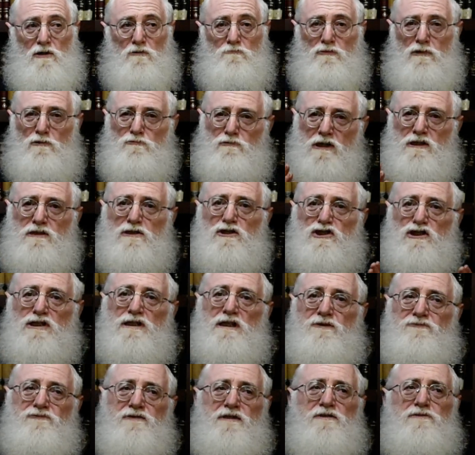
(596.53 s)
Well, why don't you
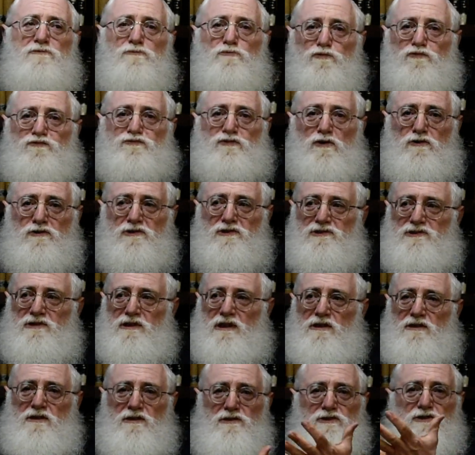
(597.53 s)
shift and focus
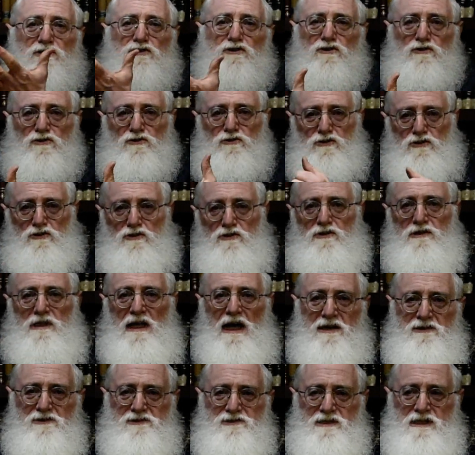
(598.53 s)
on this
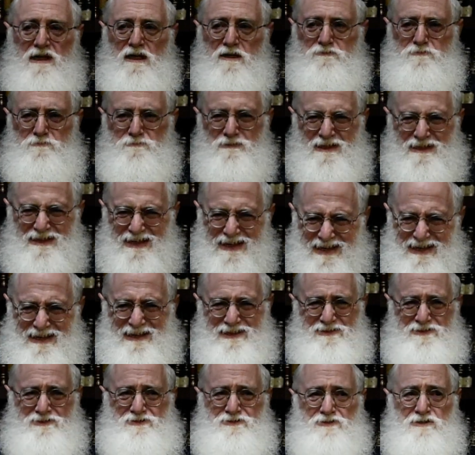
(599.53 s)
nachas you're getting from the
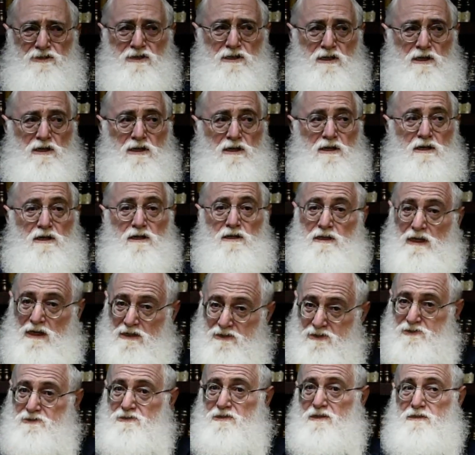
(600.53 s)
kids? That
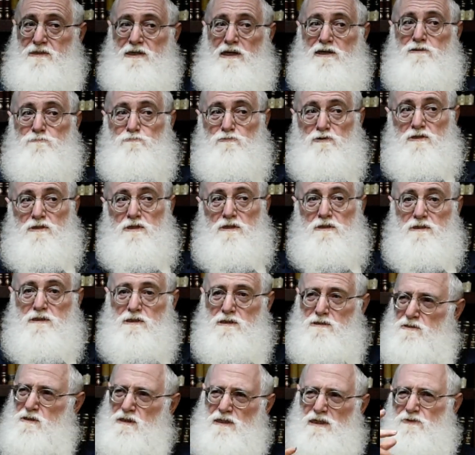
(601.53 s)
is a terrible thing. He
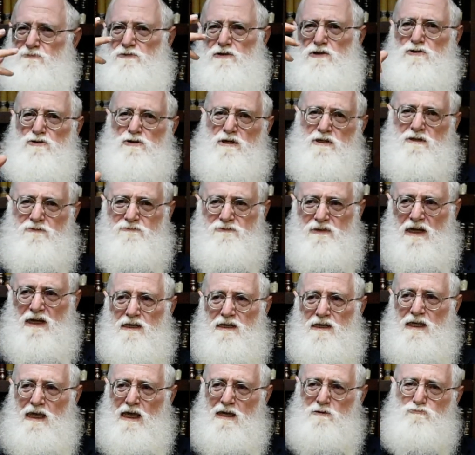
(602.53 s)
says, I never thought of
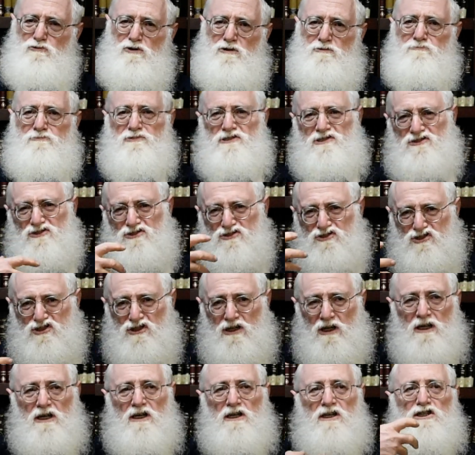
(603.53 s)
came home,
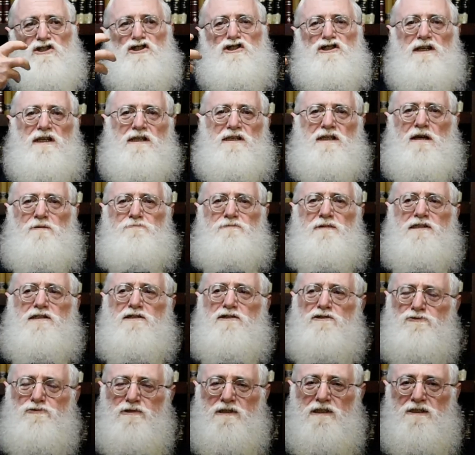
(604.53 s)
he shared that
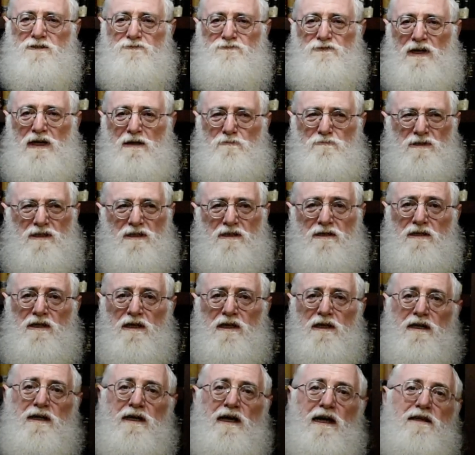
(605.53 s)
message with his family,
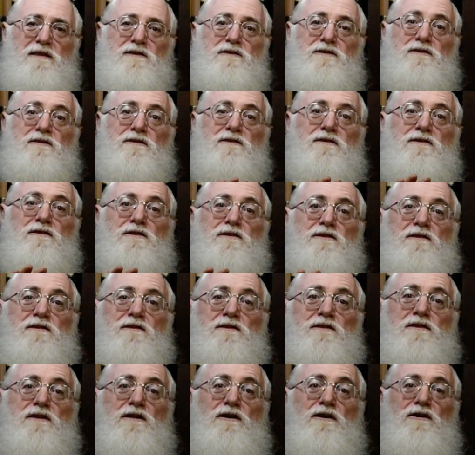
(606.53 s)
and
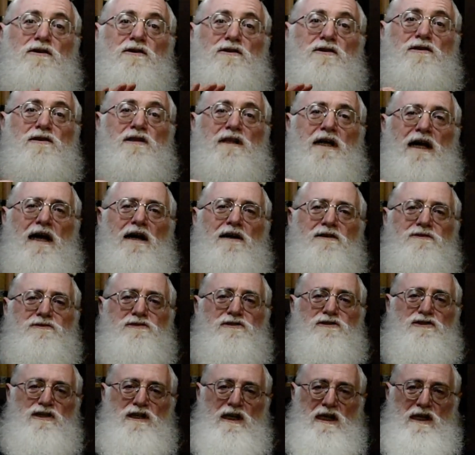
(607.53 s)
the whole house
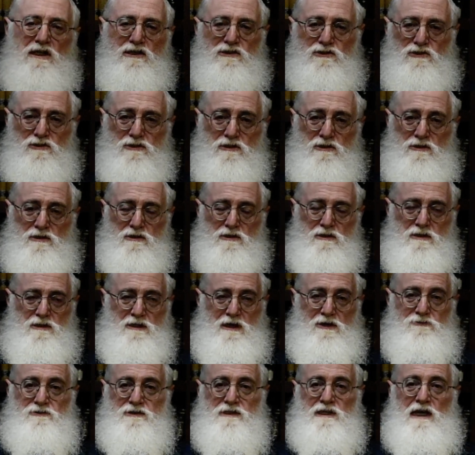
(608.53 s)
changed.
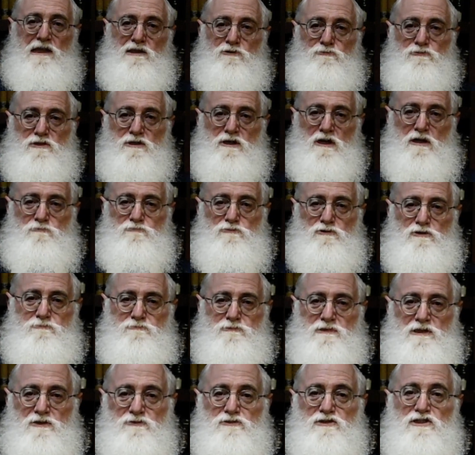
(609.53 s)
Every day they would come home
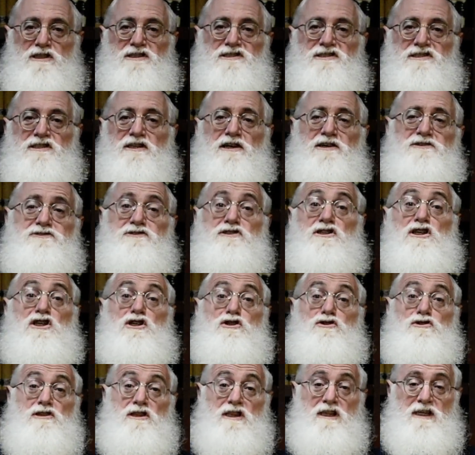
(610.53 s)
and they would discuss the
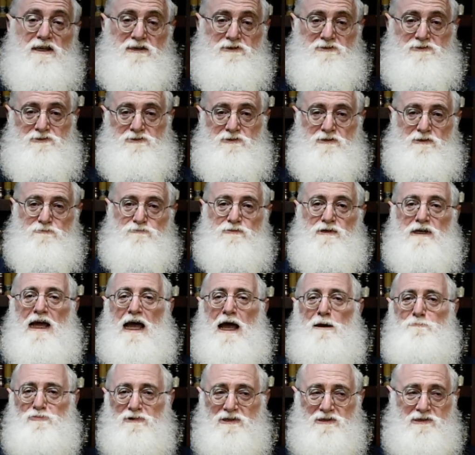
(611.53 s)
good things, what
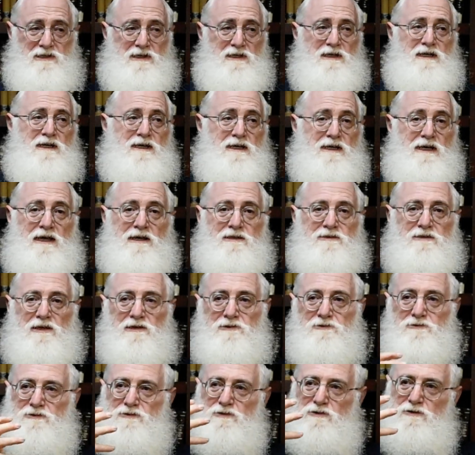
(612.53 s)
happened. And
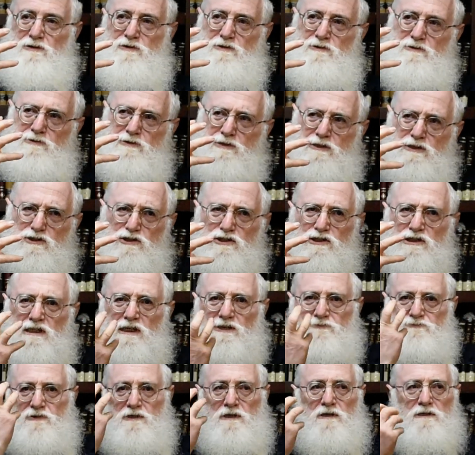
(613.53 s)
the whole
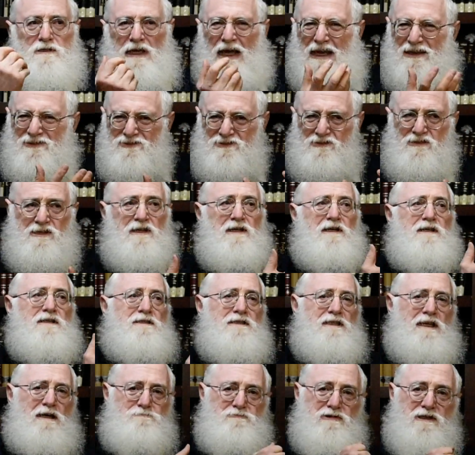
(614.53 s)
shift, yes,
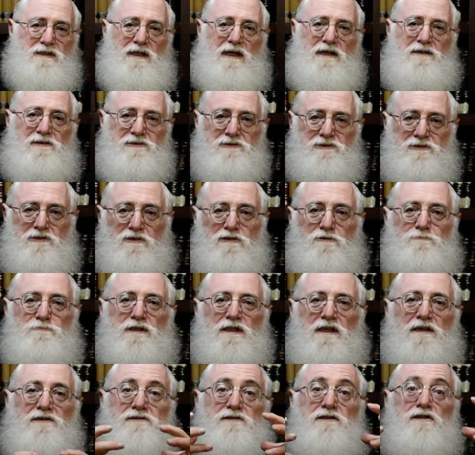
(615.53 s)
not but
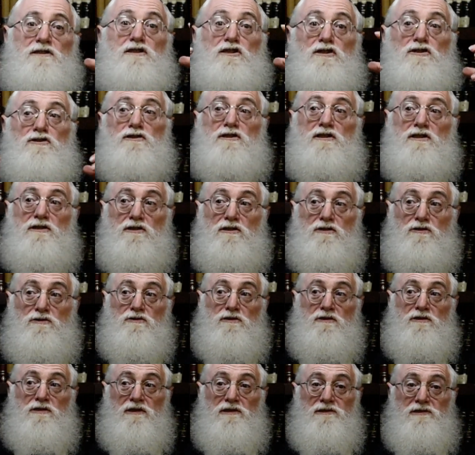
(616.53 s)
they started to look at the
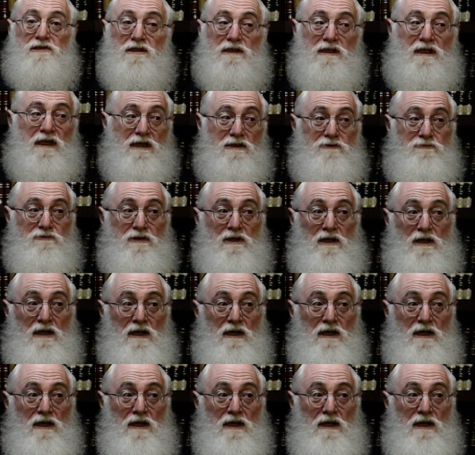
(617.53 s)
good things in life.